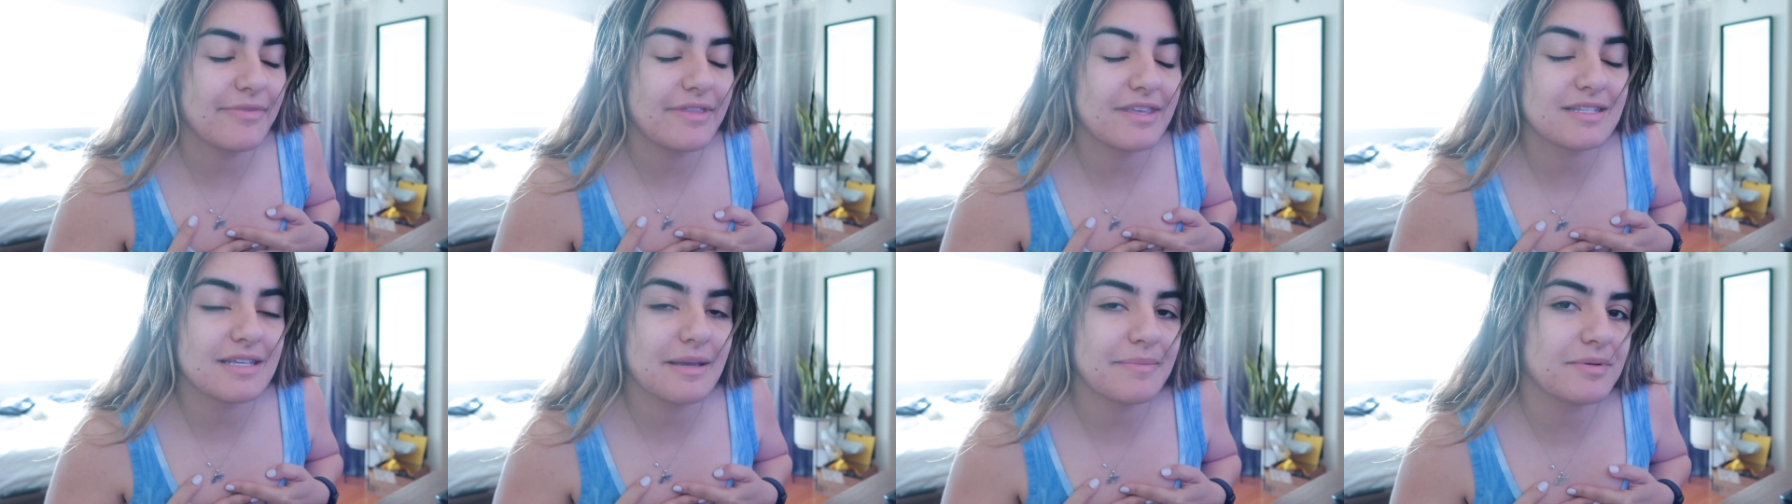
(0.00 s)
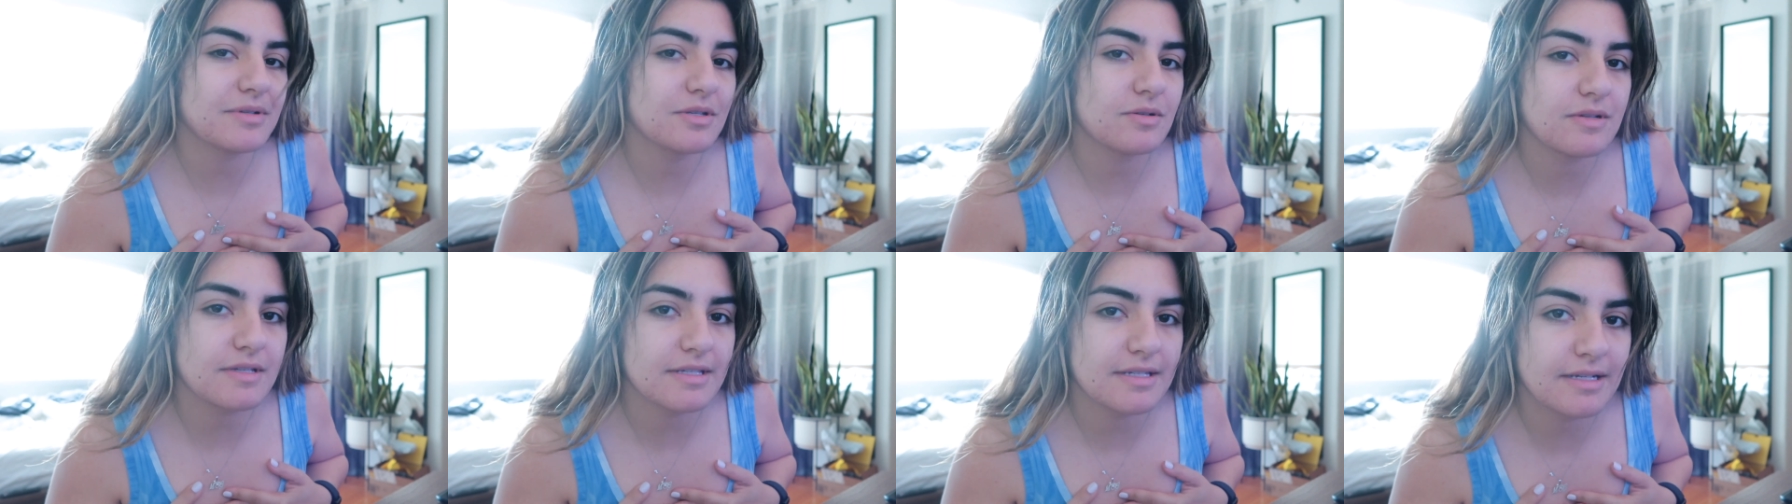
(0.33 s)
This
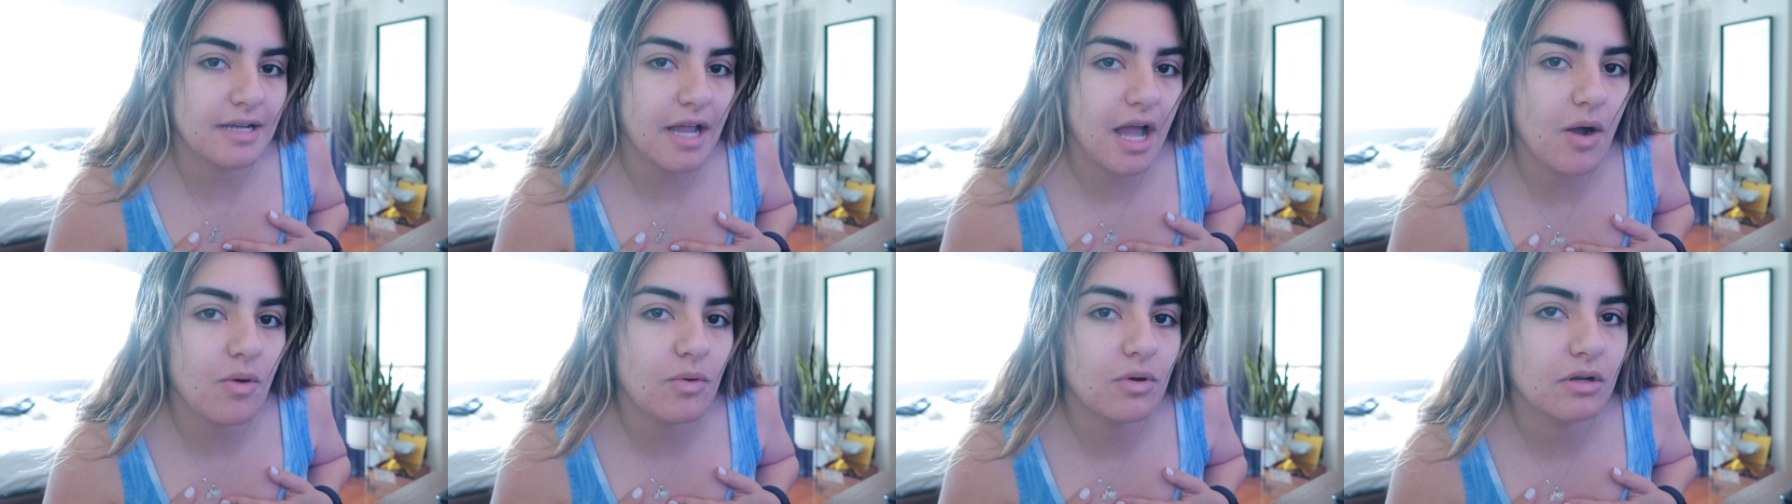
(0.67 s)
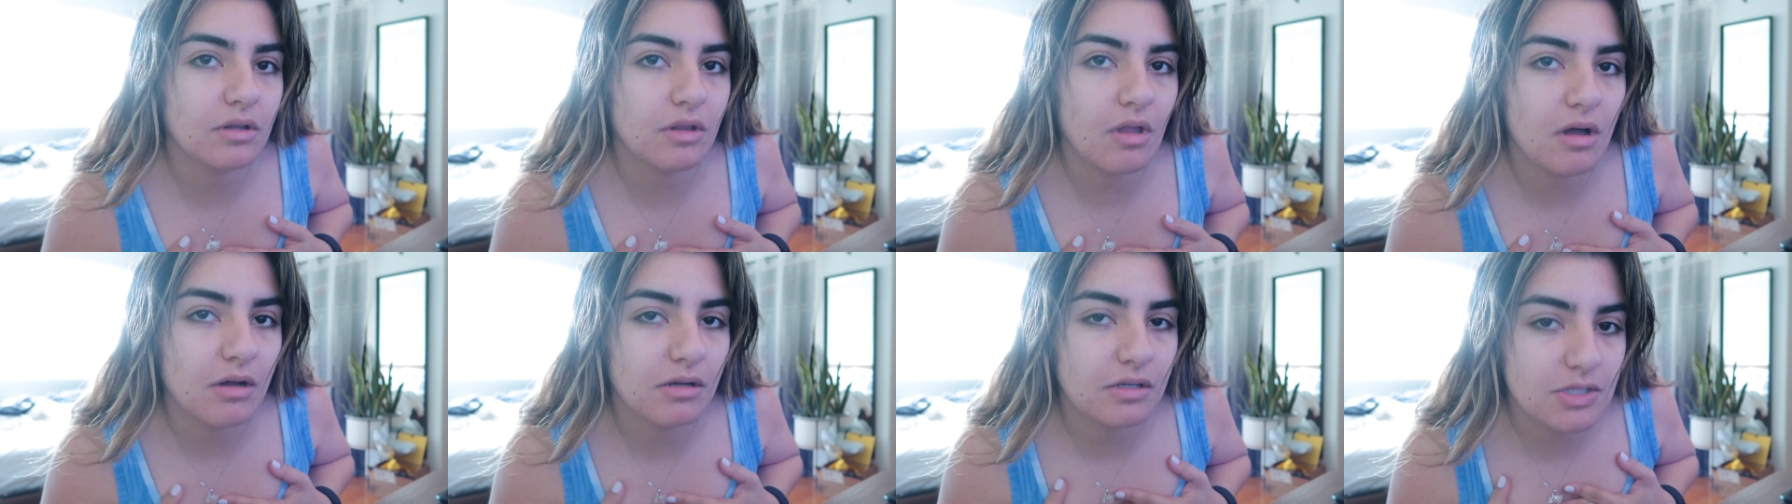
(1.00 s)
episode is an hour
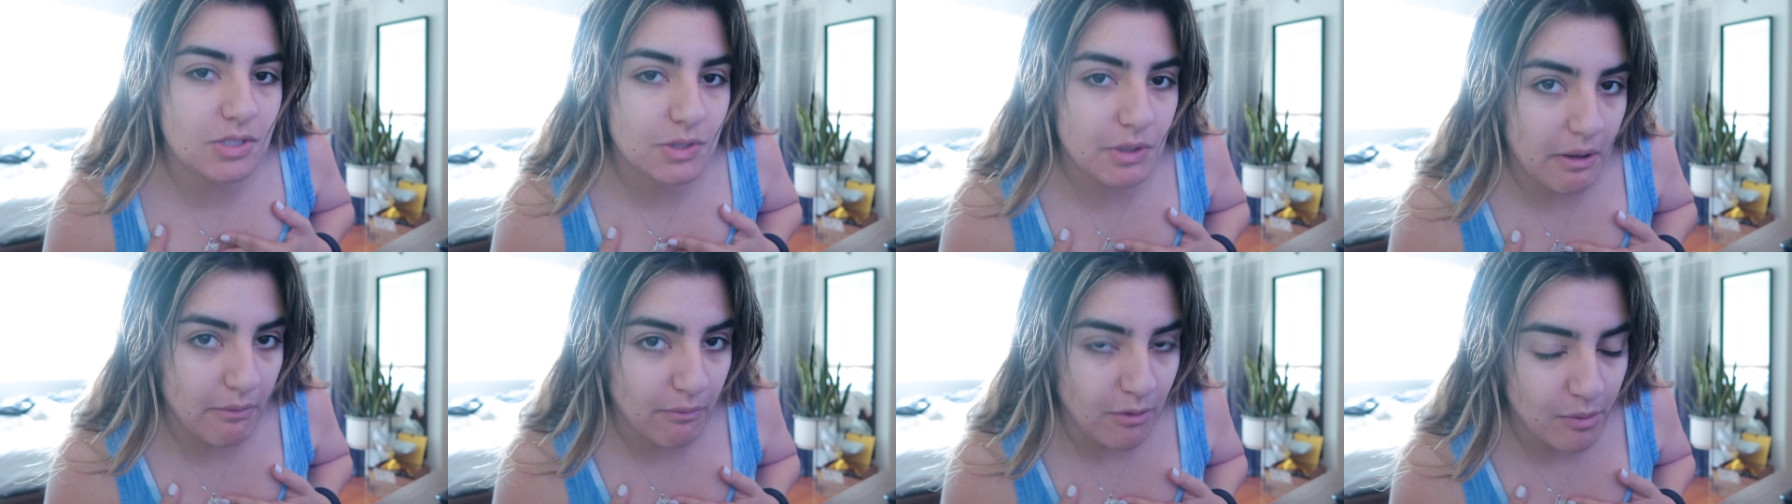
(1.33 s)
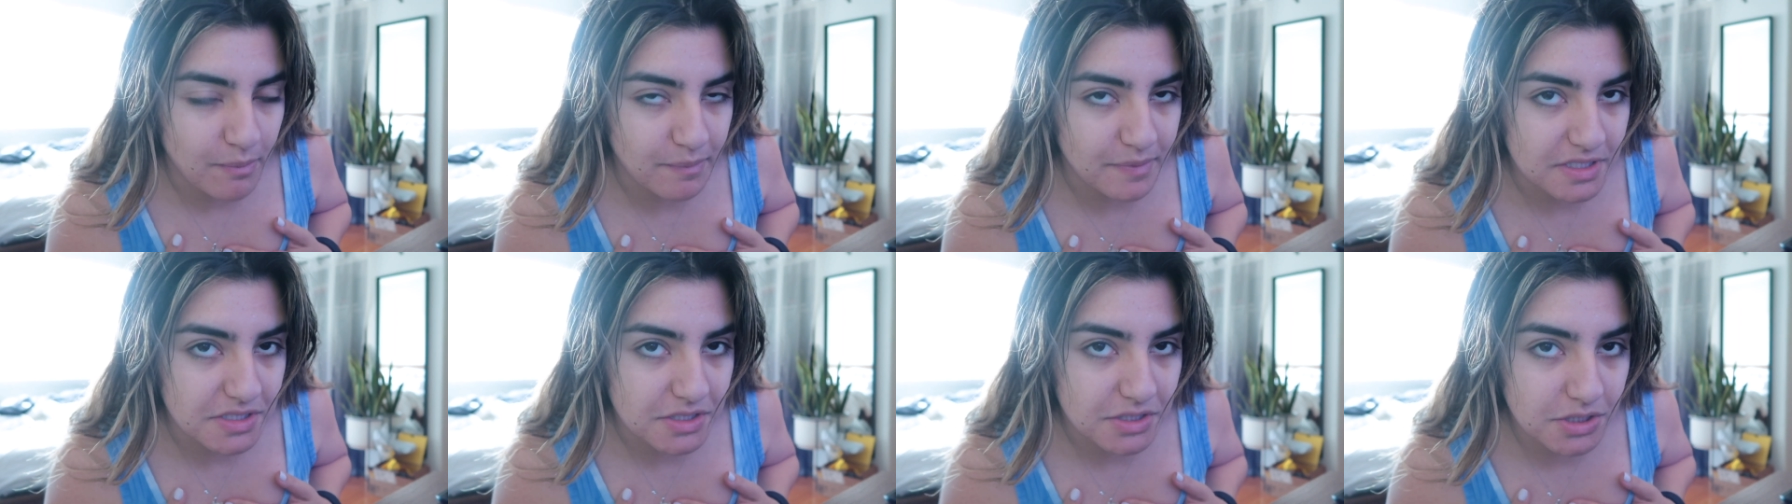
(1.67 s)
long so I
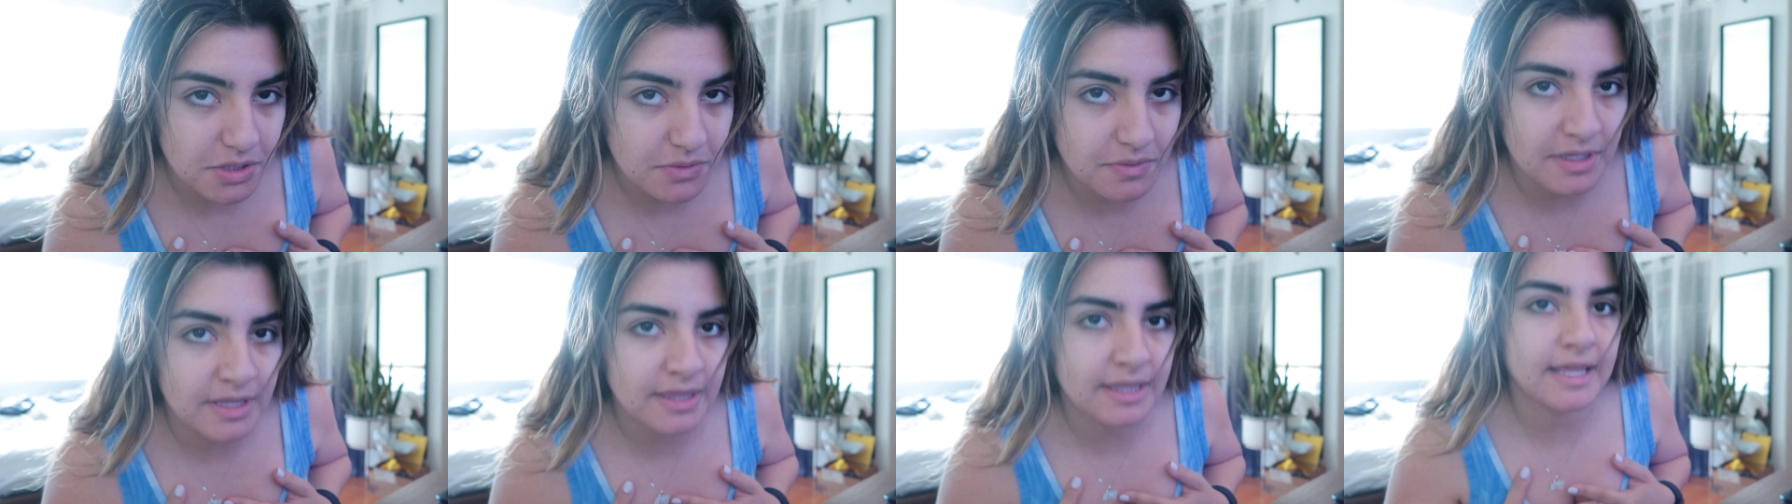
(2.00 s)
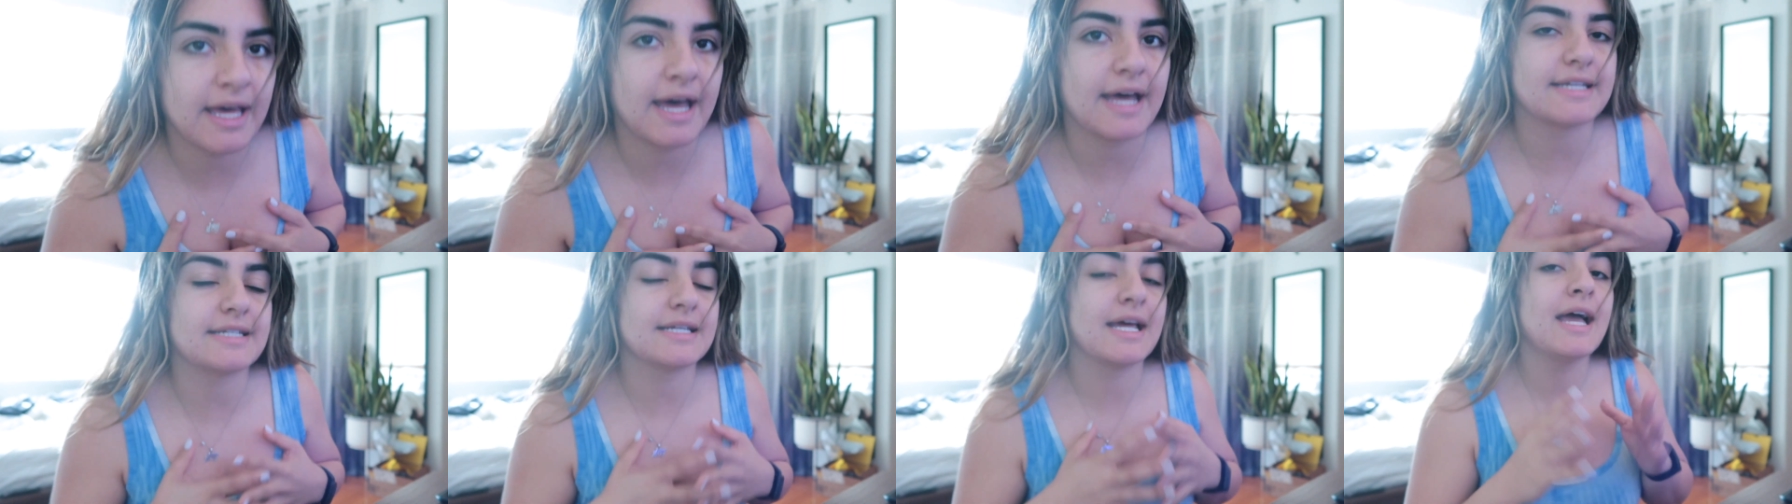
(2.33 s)
won't be doing
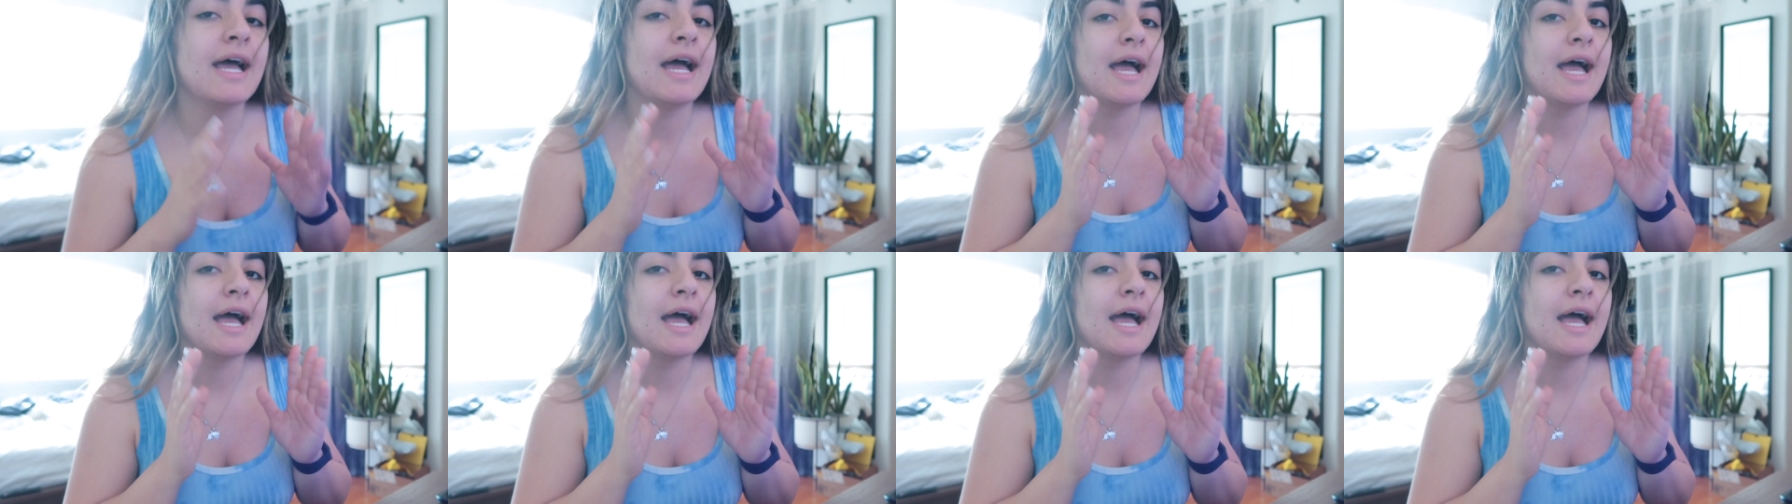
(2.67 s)
that.